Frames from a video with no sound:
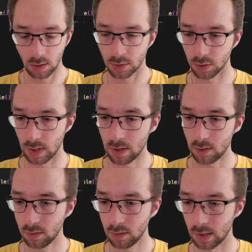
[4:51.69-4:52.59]
So
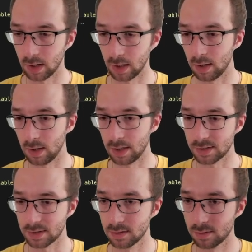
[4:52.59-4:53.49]
now
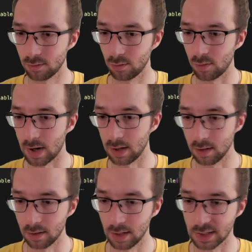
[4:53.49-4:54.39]
let's
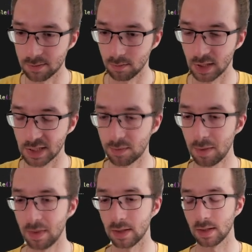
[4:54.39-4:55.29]
run the
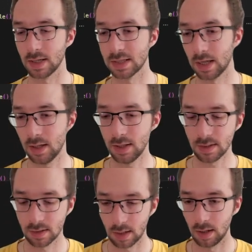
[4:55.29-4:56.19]
experiment just like
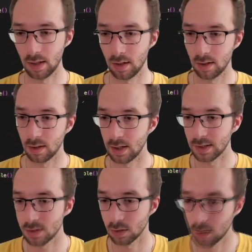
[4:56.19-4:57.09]
this, and let's
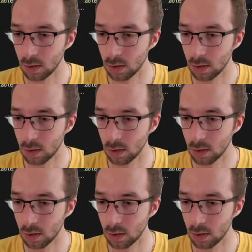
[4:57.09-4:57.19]
not